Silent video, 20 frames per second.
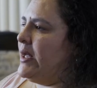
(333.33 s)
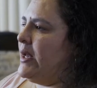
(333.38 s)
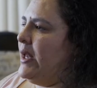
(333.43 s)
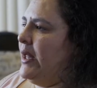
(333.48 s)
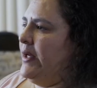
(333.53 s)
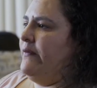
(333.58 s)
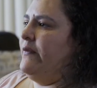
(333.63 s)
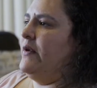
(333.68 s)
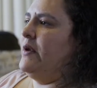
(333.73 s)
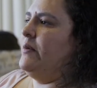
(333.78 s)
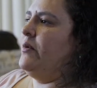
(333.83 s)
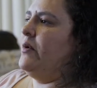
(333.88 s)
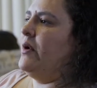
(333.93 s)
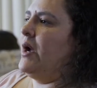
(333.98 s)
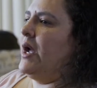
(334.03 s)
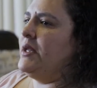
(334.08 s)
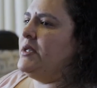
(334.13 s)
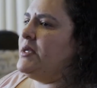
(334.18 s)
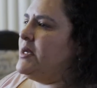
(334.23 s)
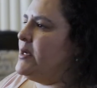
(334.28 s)
that life anymore.
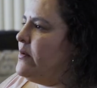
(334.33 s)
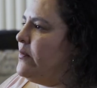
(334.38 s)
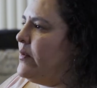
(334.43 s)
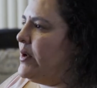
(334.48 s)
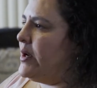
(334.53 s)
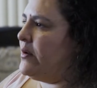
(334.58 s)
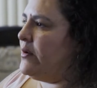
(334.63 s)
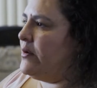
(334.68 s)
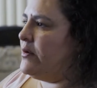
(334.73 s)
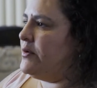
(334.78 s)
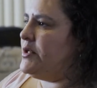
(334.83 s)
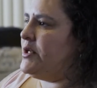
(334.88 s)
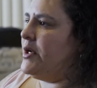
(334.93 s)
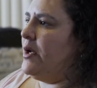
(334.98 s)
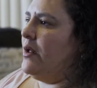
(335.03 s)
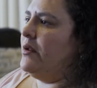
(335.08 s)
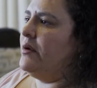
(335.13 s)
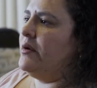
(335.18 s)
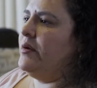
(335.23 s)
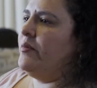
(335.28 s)
I didn't want to go to
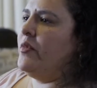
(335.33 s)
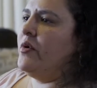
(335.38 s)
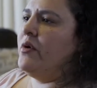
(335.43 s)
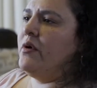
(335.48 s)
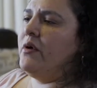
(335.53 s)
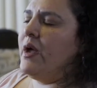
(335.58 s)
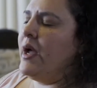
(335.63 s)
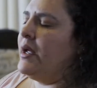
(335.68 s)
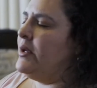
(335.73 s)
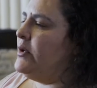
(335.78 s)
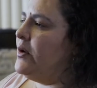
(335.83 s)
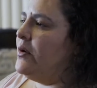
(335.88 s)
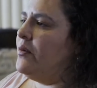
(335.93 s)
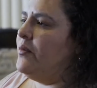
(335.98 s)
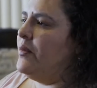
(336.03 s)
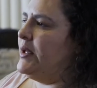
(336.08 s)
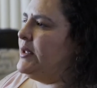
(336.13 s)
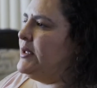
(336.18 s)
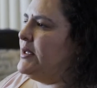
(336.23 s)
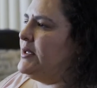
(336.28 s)
jail anymore. I
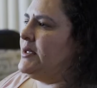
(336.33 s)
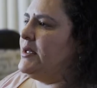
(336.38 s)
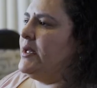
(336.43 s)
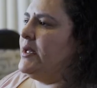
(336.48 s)
don't want this